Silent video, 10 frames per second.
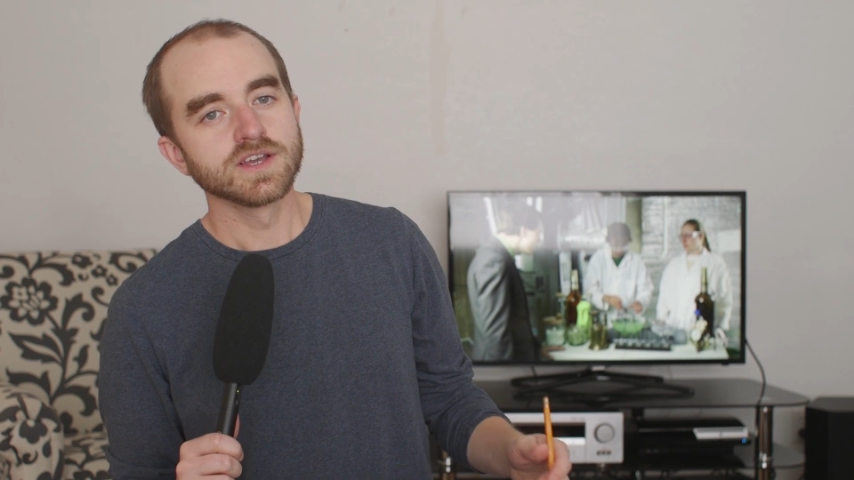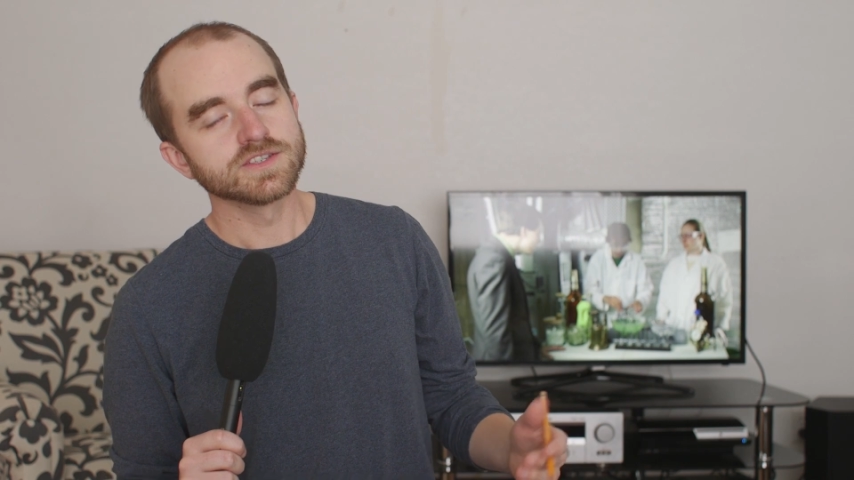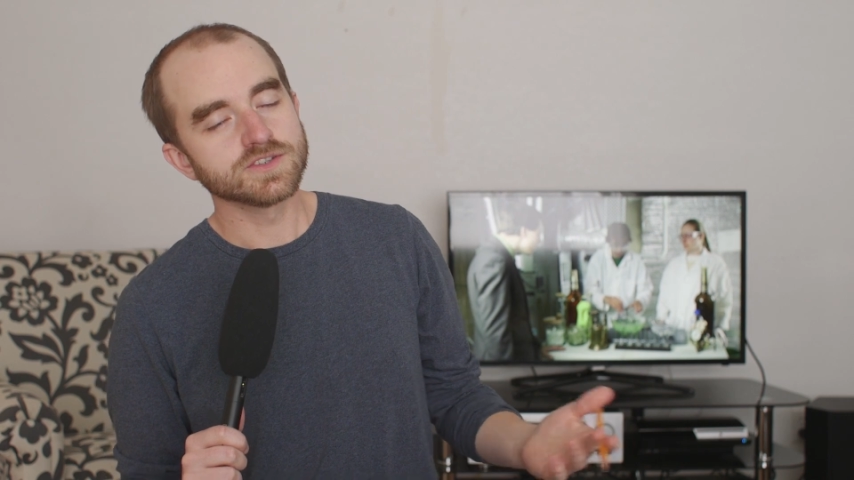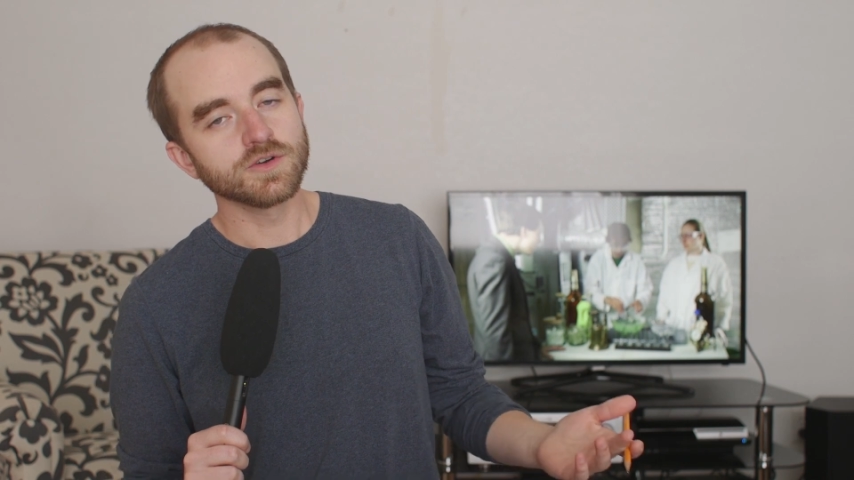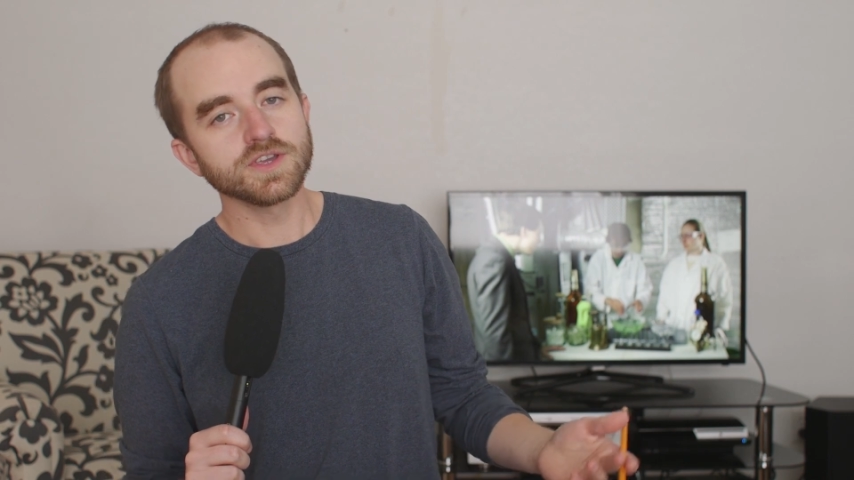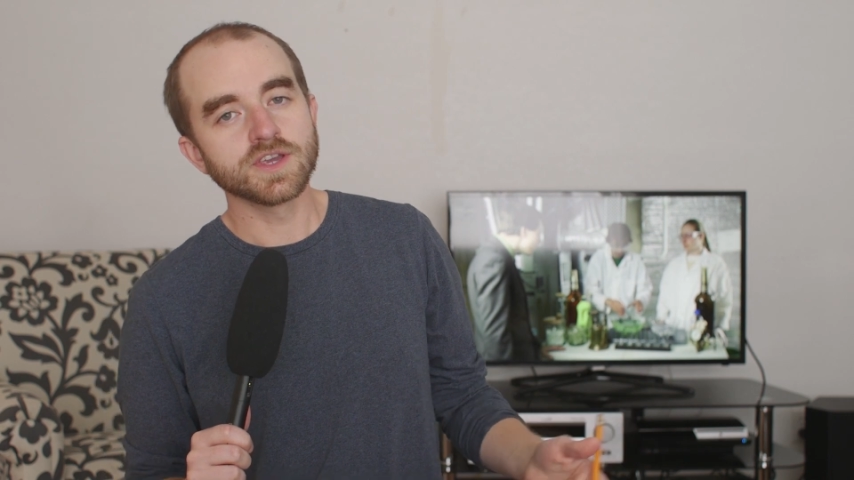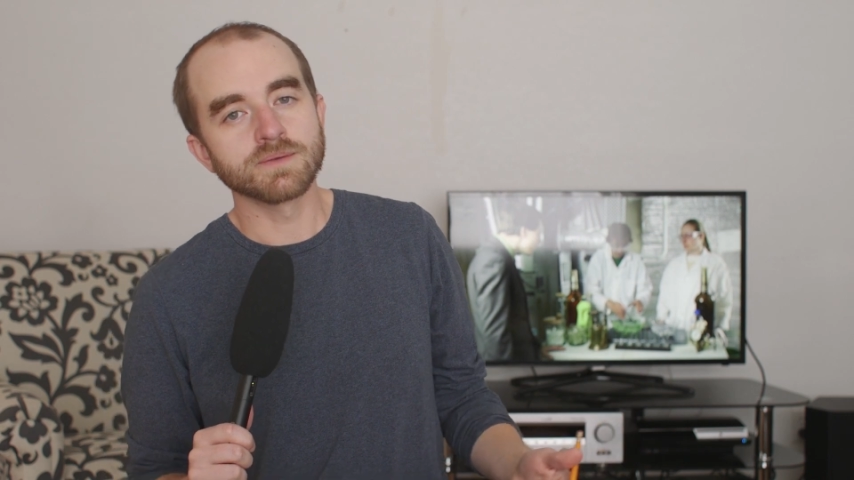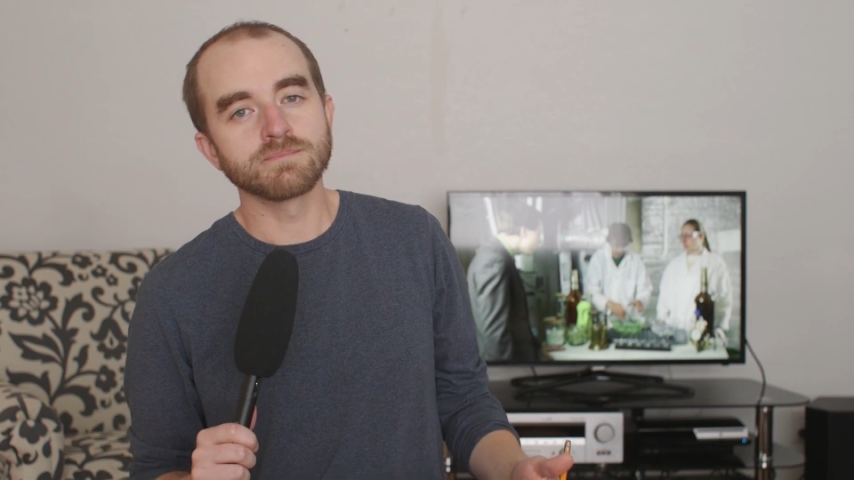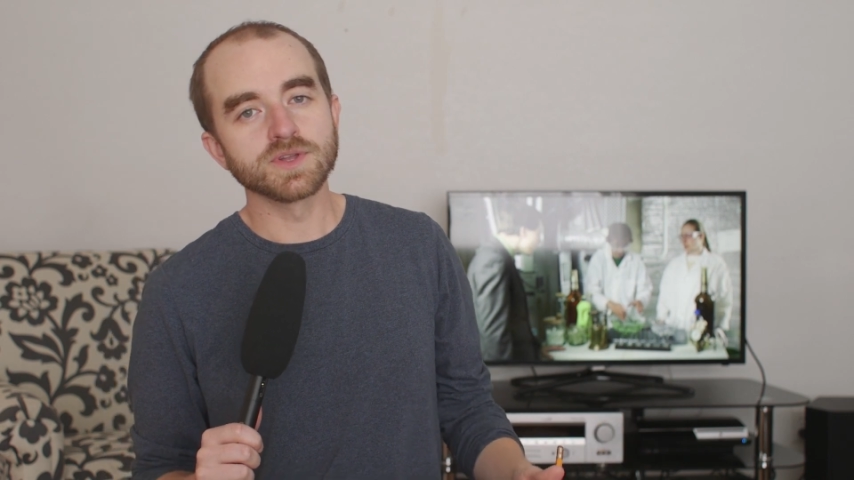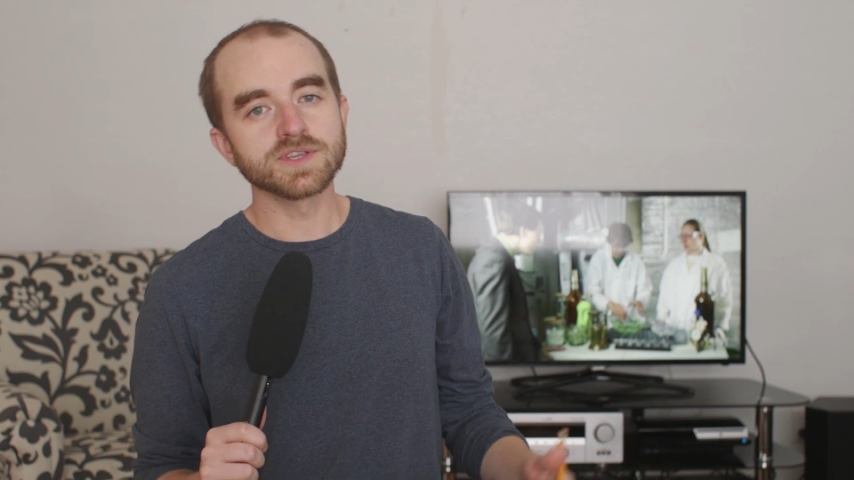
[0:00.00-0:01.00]
So you
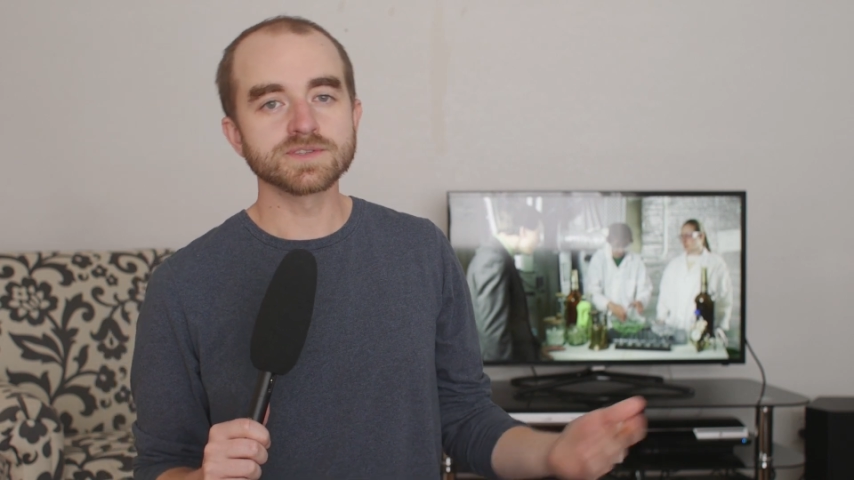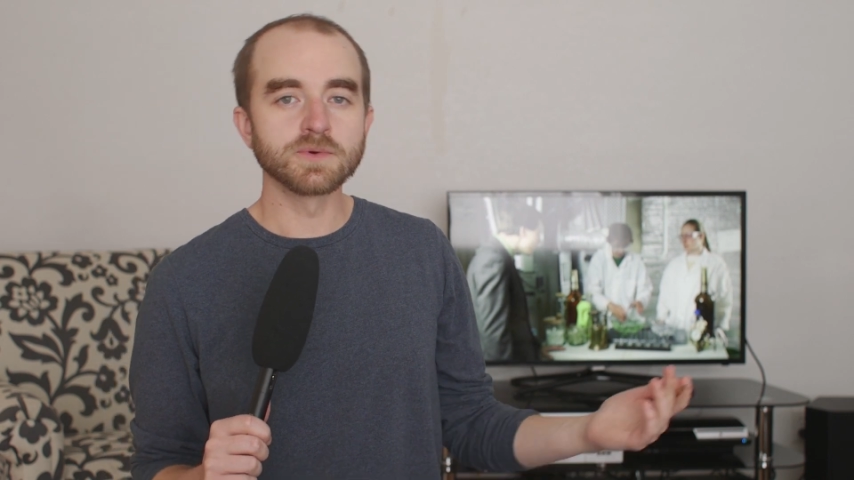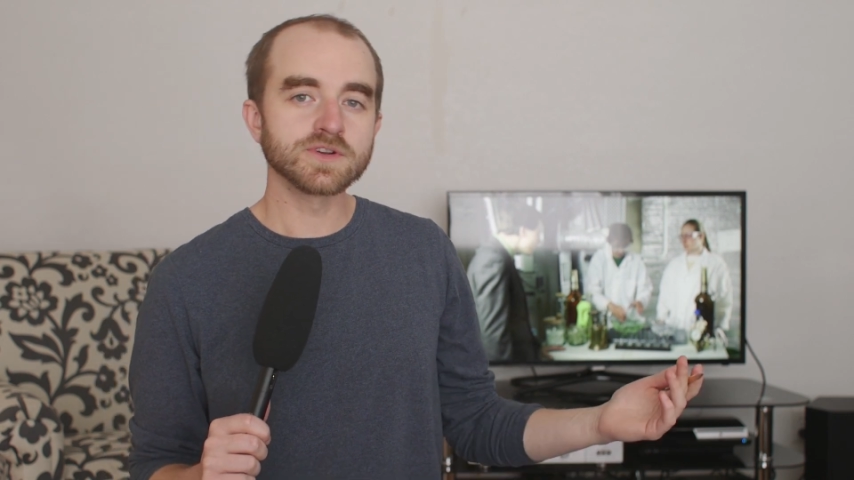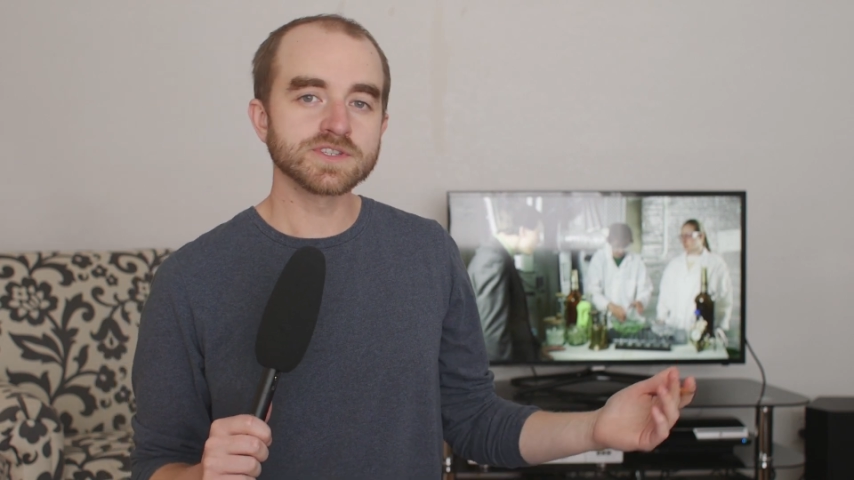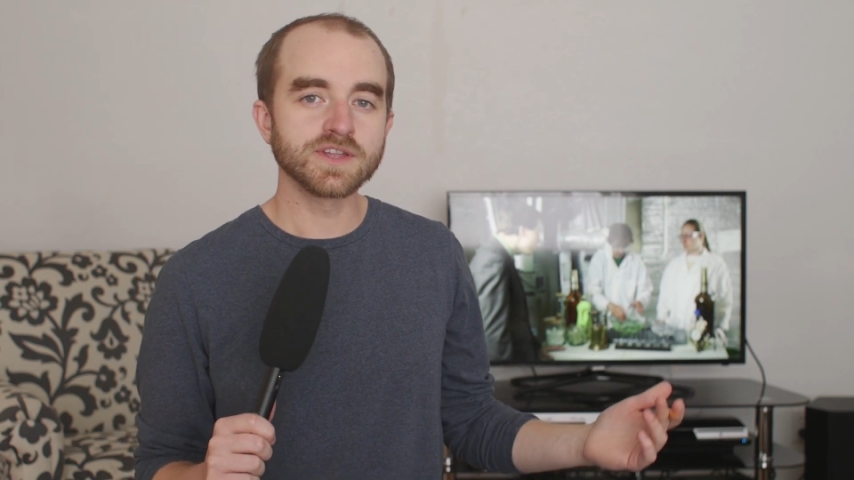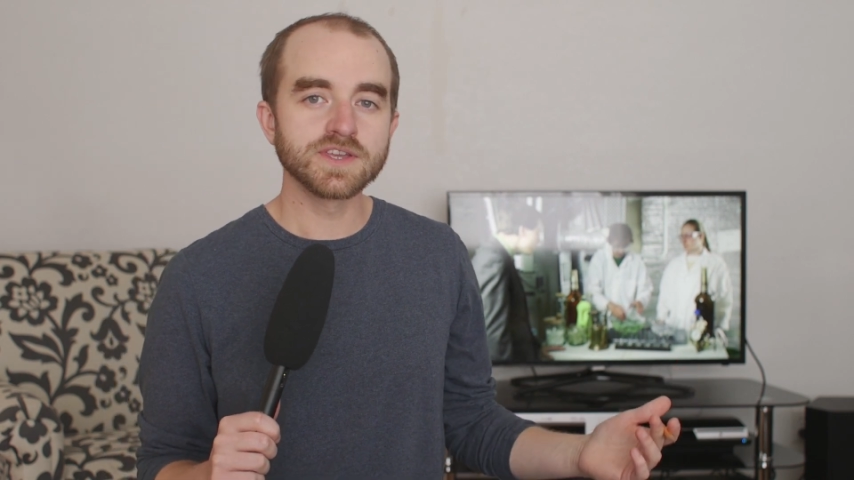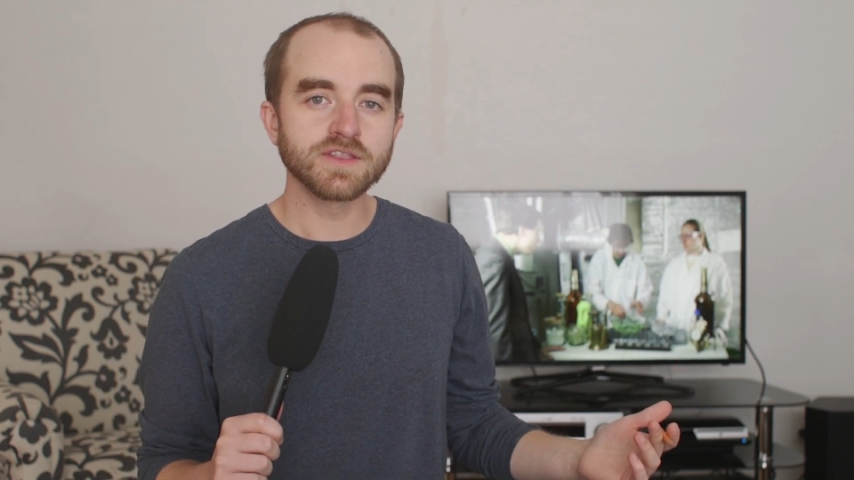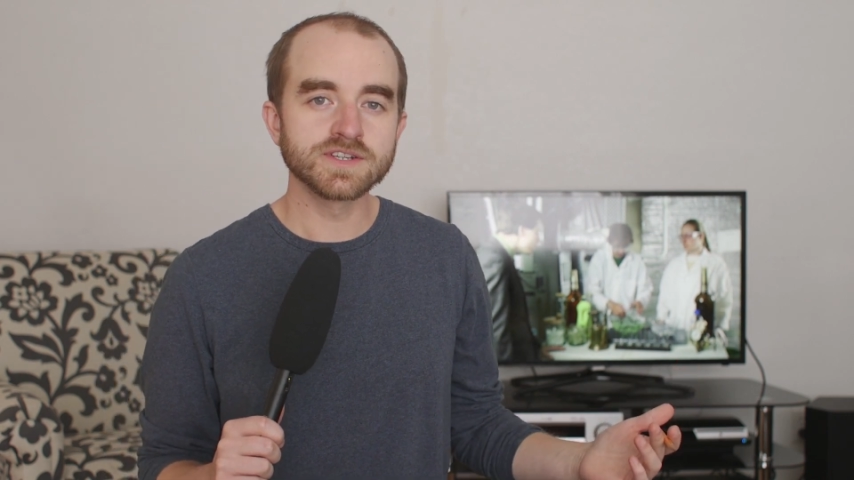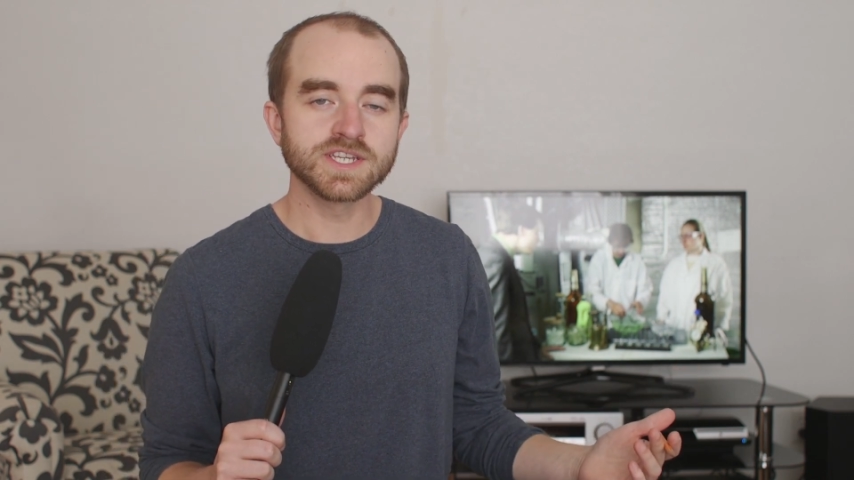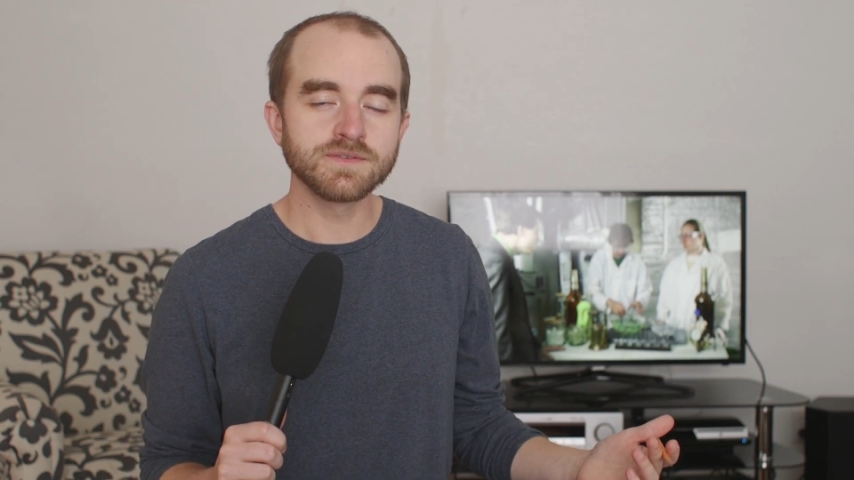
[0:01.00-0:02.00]
can put the sports on the
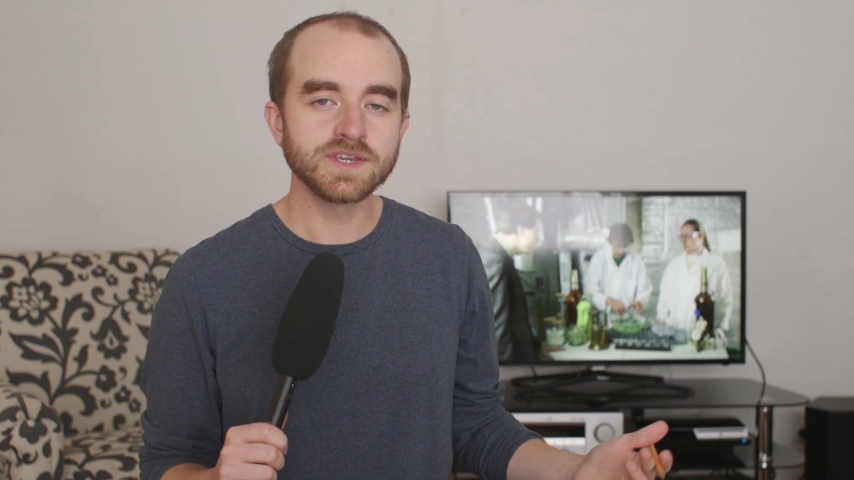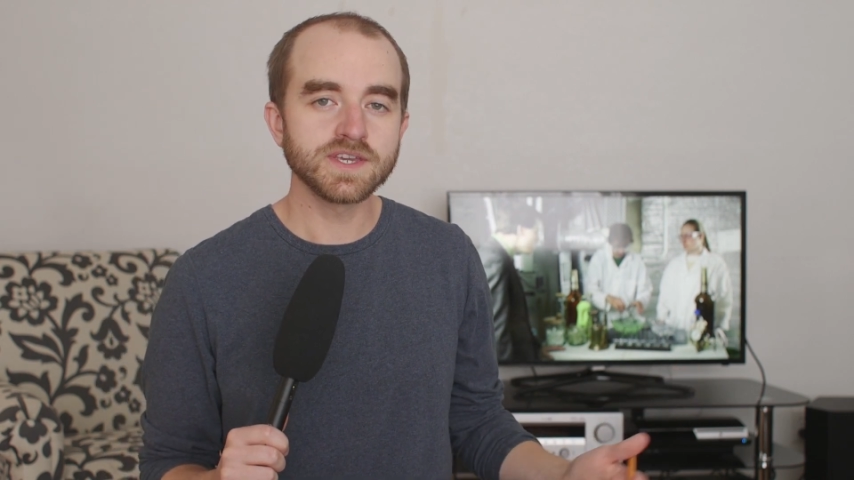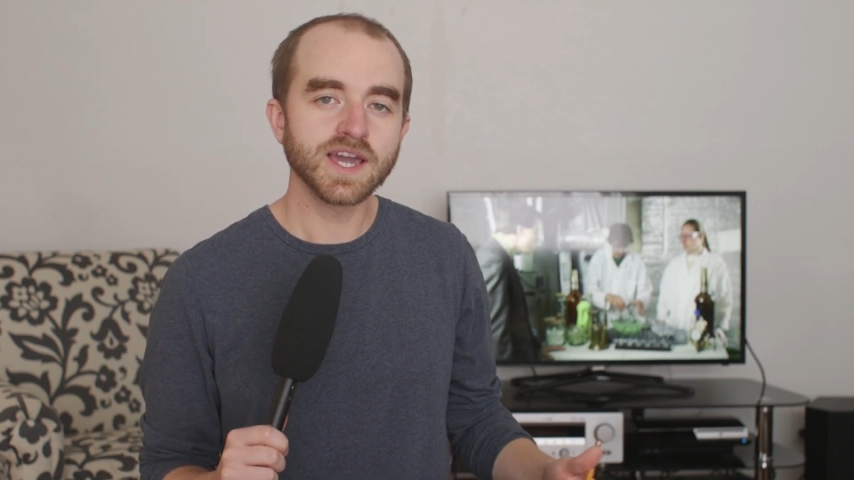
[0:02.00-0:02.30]
other TV,